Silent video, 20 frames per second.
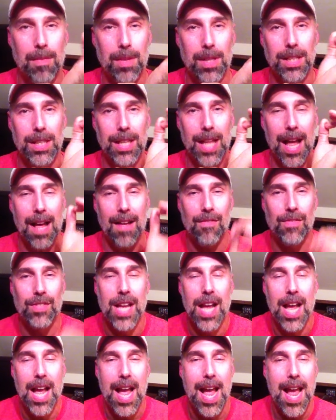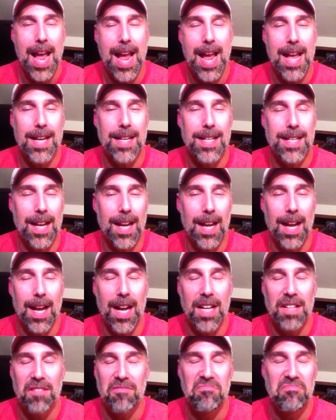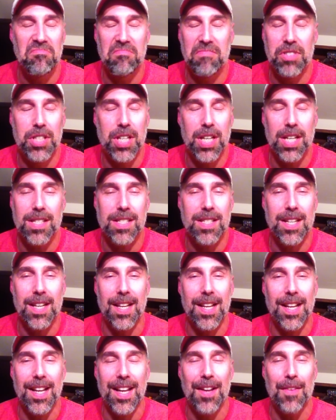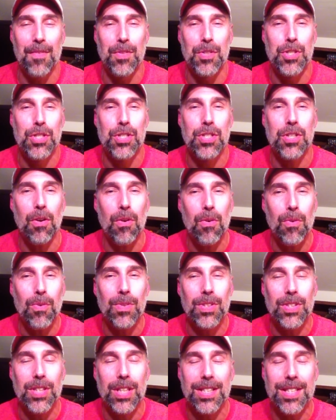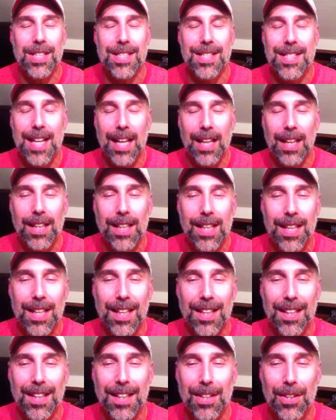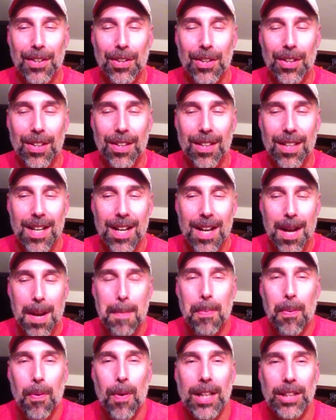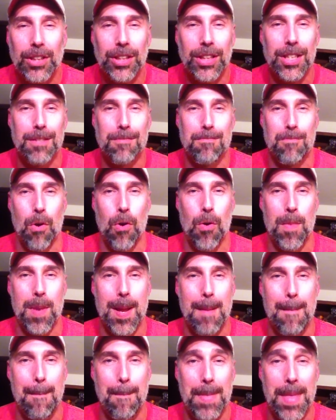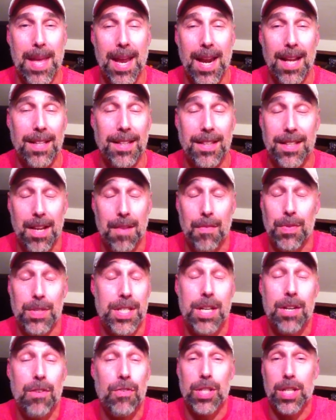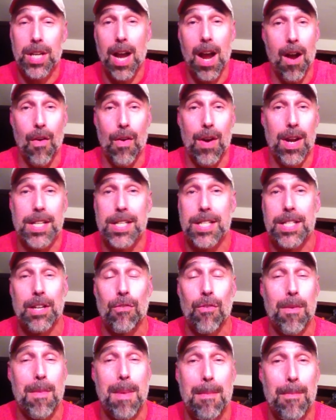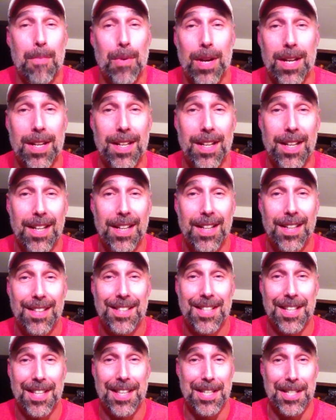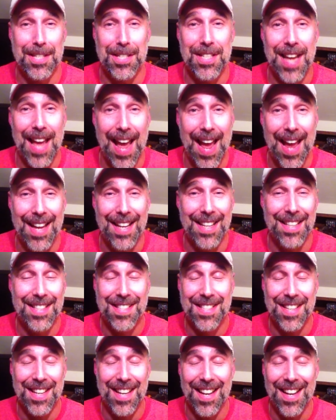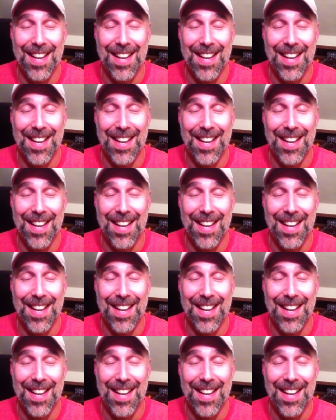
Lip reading: gloves, and it was such a delicate little precious moment that it was years ago and I still remember it to this day. It's